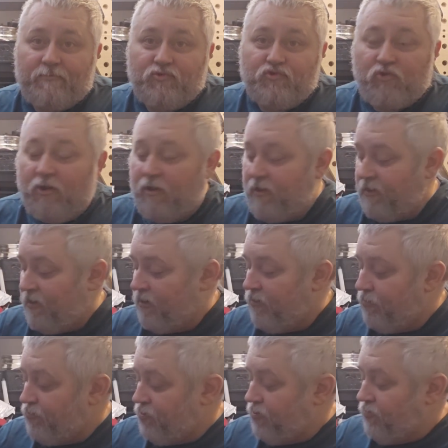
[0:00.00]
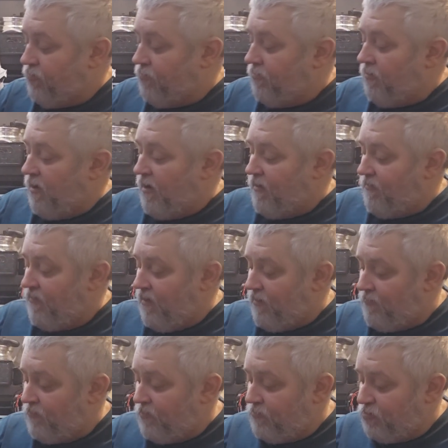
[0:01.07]
drawing, I used to do a lot of
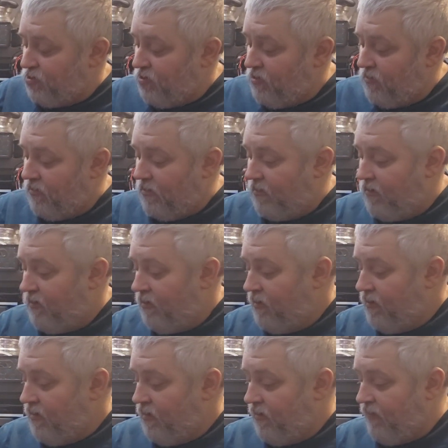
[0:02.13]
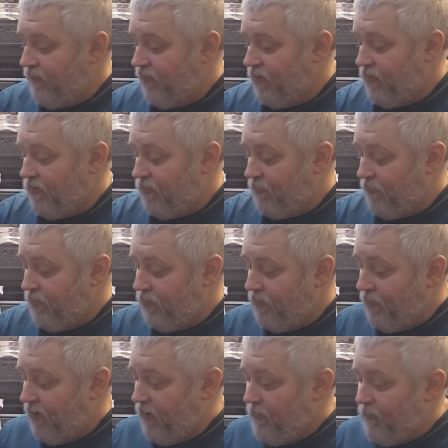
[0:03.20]
that when I was younger, and I figured
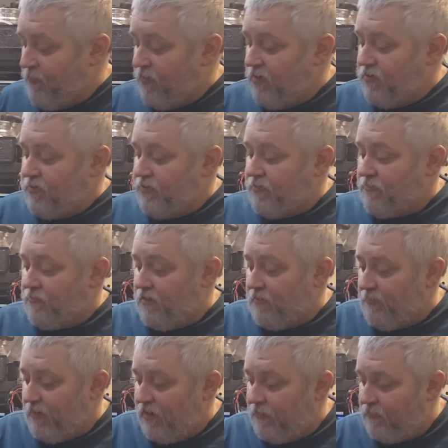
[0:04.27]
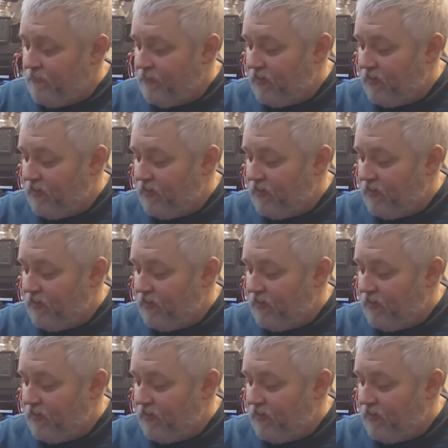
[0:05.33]
pretty soon I'll probably